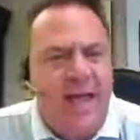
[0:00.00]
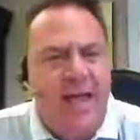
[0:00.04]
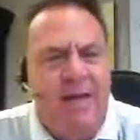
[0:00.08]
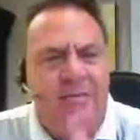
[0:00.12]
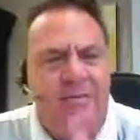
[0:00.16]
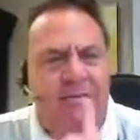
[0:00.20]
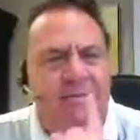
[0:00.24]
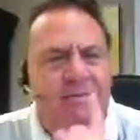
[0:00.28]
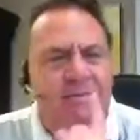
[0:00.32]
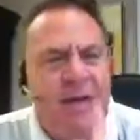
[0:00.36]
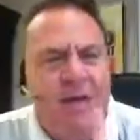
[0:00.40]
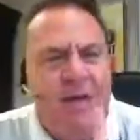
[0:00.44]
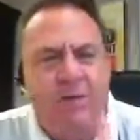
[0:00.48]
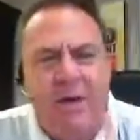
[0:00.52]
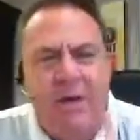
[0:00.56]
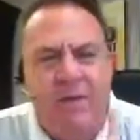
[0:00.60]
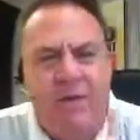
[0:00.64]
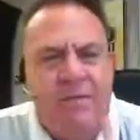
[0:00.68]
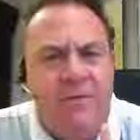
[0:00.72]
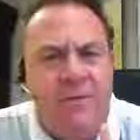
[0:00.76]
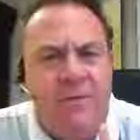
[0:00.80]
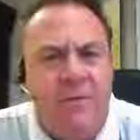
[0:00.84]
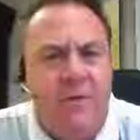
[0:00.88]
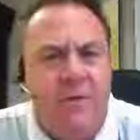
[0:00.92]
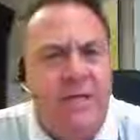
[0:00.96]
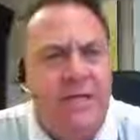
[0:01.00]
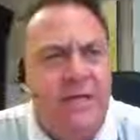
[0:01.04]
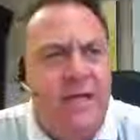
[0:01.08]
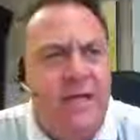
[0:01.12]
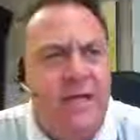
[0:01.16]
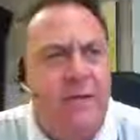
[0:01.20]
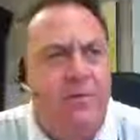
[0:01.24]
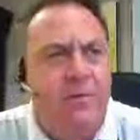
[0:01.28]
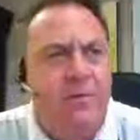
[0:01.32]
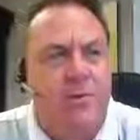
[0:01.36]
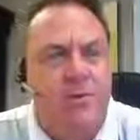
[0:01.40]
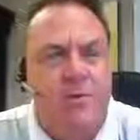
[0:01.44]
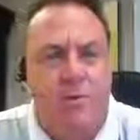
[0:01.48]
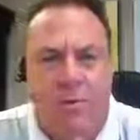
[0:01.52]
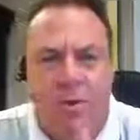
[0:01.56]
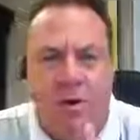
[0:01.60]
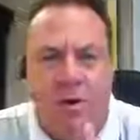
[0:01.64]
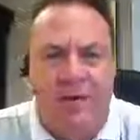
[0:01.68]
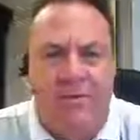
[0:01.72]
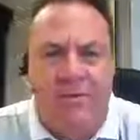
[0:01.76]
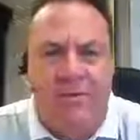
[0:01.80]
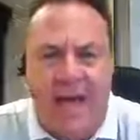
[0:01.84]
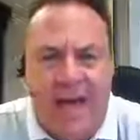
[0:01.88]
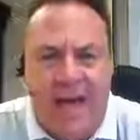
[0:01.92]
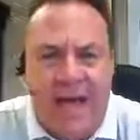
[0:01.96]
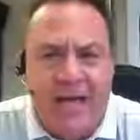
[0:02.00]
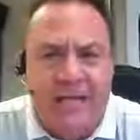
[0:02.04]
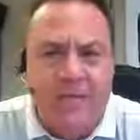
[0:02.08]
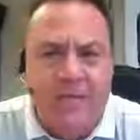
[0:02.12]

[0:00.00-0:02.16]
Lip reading: I have very few examples where I've